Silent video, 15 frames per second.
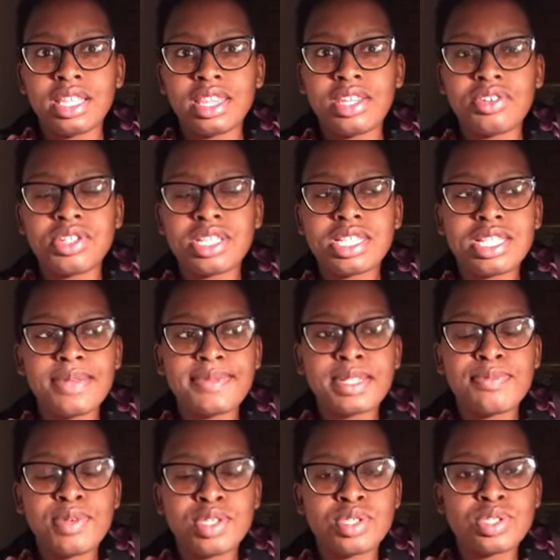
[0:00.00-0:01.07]
There just seems
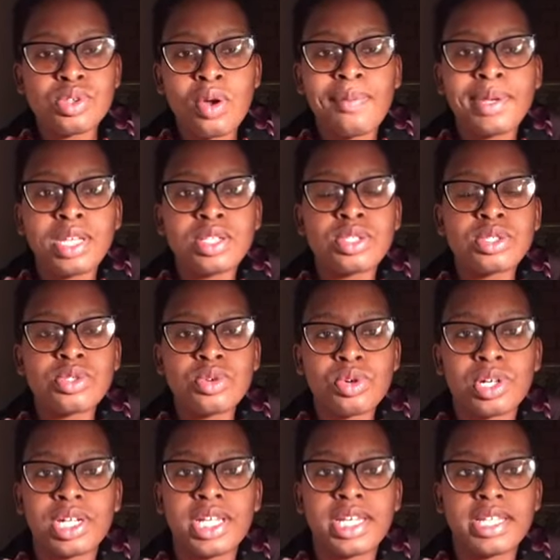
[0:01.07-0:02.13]
to be so many
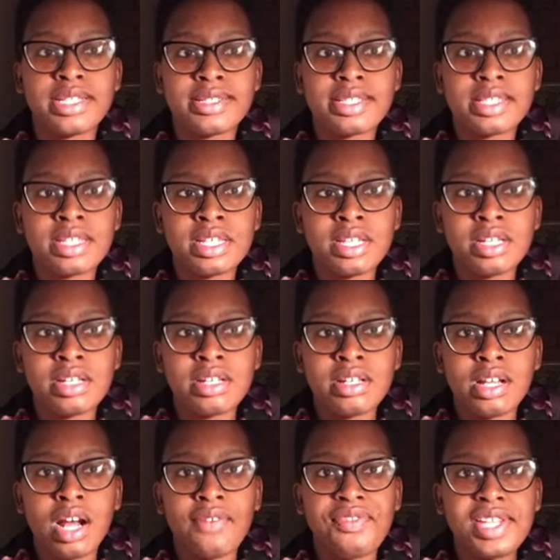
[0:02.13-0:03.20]
stories
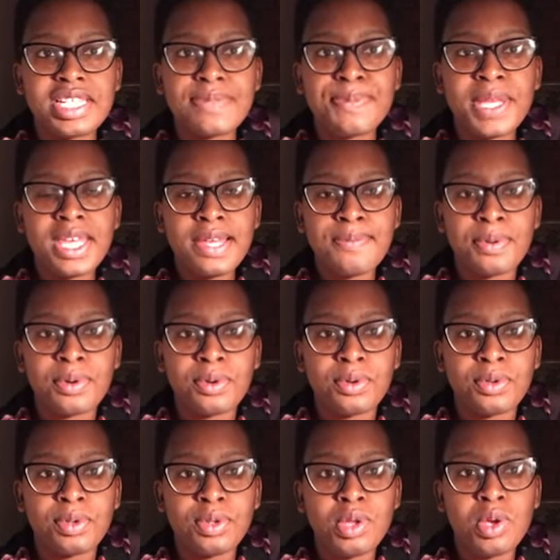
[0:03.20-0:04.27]
of these
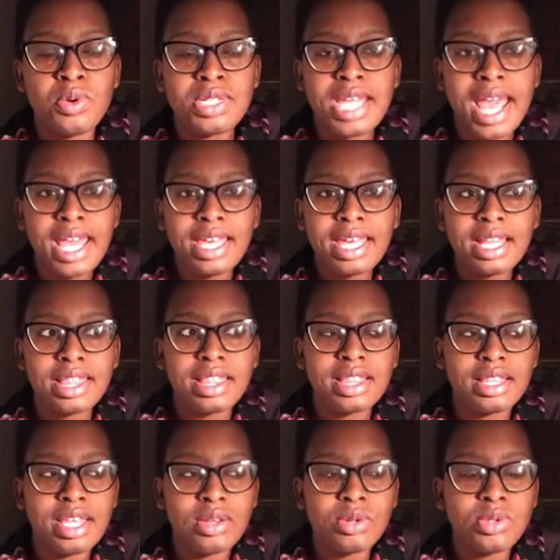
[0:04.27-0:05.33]
people who take
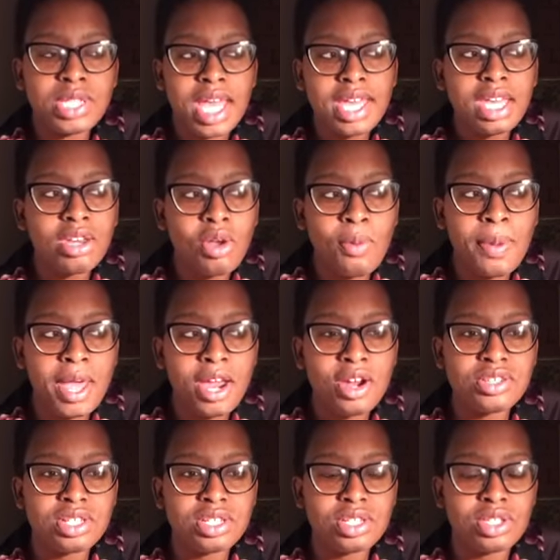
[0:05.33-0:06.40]
in au
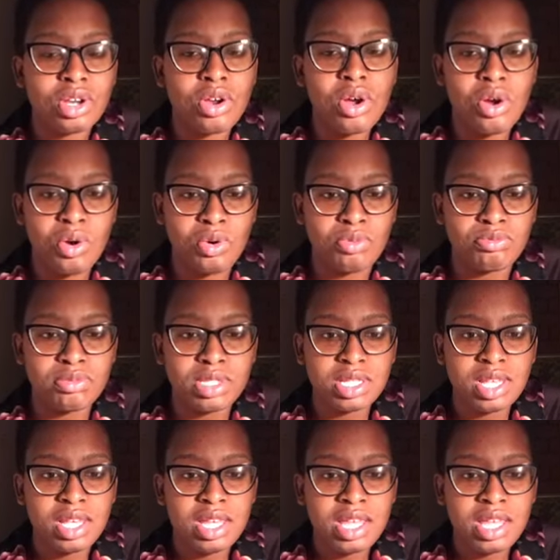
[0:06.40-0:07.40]
pairs into their homes